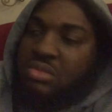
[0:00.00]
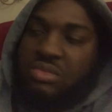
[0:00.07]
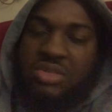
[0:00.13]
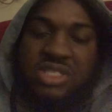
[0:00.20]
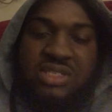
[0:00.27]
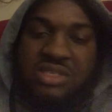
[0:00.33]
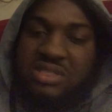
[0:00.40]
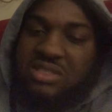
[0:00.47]

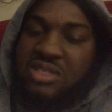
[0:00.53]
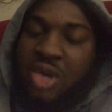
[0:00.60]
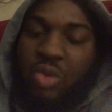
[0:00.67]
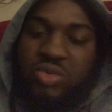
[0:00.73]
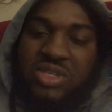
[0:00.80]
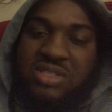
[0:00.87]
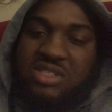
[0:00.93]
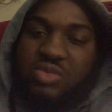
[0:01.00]
it's no
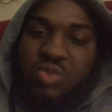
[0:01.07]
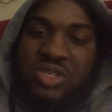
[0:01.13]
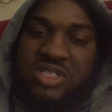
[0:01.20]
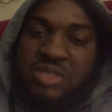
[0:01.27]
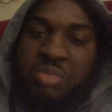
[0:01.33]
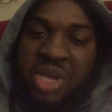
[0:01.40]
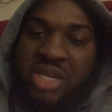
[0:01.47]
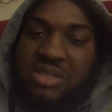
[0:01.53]

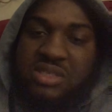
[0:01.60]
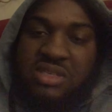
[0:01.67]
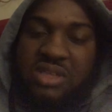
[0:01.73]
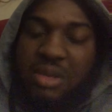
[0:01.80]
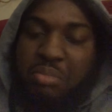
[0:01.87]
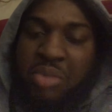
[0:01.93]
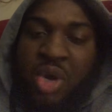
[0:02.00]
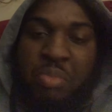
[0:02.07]
disrespect to
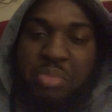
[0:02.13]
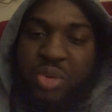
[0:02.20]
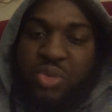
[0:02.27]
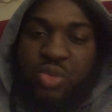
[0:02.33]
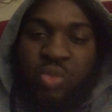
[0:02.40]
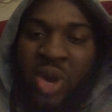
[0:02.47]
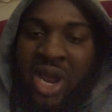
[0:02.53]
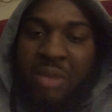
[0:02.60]
the
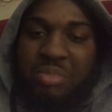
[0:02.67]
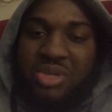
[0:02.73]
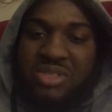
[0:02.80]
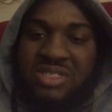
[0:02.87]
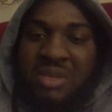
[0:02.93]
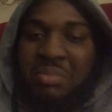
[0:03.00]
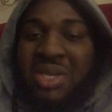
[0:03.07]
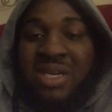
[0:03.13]
mumbled
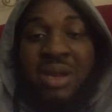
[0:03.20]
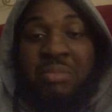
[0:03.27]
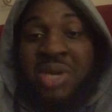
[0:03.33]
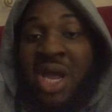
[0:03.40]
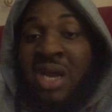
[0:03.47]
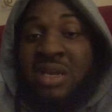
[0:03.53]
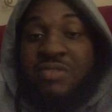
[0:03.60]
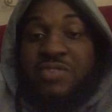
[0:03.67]
rappers. I mean, I'm
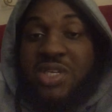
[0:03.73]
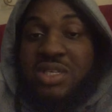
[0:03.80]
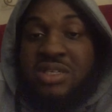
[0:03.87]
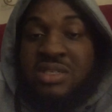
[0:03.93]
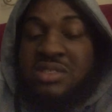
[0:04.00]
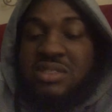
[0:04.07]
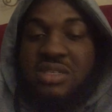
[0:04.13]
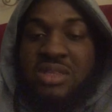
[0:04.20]
not even
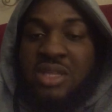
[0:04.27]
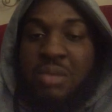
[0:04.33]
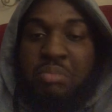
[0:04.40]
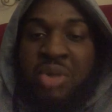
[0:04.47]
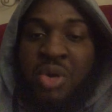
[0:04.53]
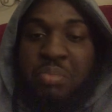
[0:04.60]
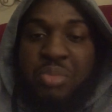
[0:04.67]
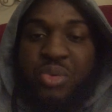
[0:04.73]
dissing the
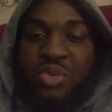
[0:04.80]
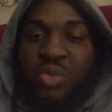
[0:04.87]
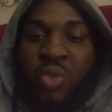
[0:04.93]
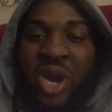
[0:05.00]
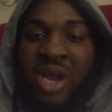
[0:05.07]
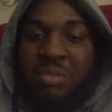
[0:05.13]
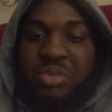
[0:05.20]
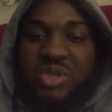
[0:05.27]
mumbled
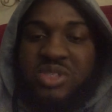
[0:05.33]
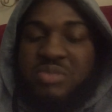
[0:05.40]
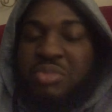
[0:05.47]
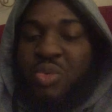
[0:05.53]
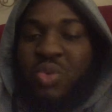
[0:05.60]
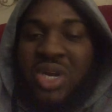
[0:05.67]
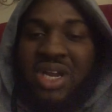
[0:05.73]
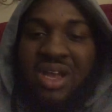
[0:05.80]
rappers,
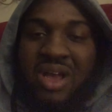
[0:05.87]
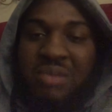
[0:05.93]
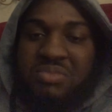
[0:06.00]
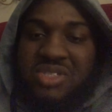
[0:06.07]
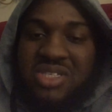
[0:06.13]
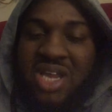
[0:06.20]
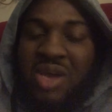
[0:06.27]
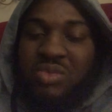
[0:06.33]
but when it
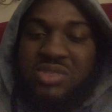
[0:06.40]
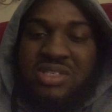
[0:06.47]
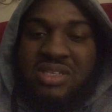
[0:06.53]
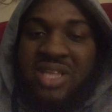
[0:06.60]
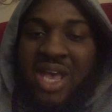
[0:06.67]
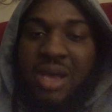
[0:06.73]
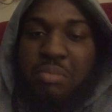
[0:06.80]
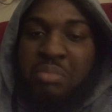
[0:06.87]
comes down to
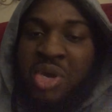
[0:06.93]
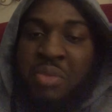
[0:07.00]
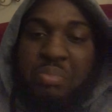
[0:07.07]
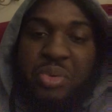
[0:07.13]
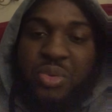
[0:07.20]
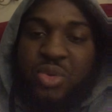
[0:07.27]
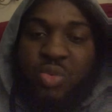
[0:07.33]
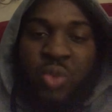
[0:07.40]
that
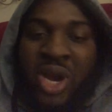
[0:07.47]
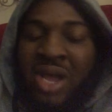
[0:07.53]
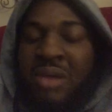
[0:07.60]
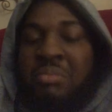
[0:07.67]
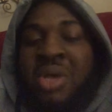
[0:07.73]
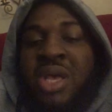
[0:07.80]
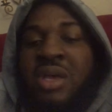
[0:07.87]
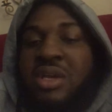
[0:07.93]
mumbled
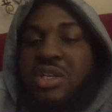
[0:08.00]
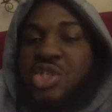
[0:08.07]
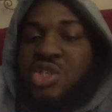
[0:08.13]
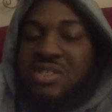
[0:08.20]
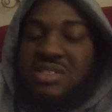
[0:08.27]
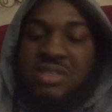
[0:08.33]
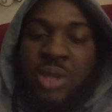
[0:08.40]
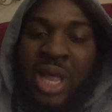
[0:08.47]
rap,
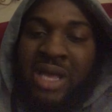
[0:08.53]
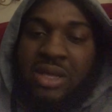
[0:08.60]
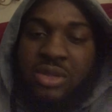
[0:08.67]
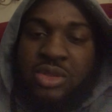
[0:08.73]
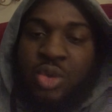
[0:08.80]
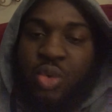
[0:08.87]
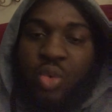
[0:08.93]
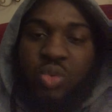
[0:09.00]
just like
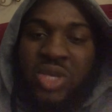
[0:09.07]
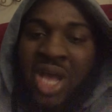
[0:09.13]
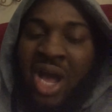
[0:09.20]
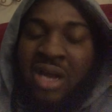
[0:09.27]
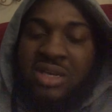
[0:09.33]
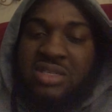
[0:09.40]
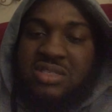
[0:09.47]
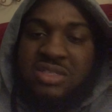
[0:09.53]
Lil
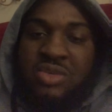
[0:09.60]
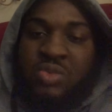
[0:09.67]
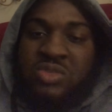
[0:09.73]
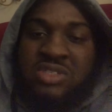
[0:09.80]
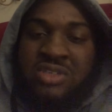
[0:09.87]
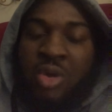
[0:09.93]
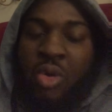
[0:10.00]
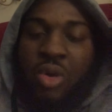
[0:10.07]
Yachty's new
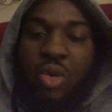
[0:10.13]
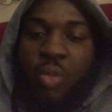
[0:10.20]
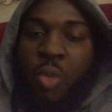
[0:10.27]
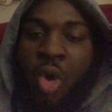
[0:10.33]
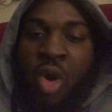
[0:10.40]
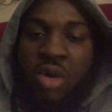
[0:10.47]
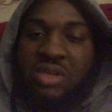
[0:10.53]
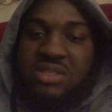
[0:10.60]
song,
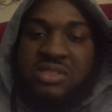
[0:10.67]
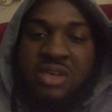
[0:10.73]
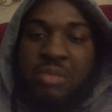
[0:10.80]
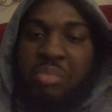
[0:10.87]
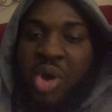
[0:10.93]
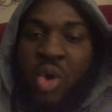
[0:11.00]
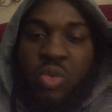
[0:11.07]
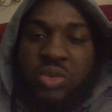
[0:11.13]
Walk to
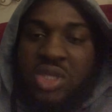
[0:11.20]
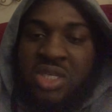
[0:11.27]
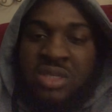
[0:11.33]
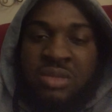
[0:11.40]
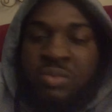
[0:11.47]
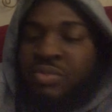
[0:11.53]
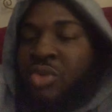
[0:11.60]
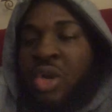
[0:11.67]
Poland,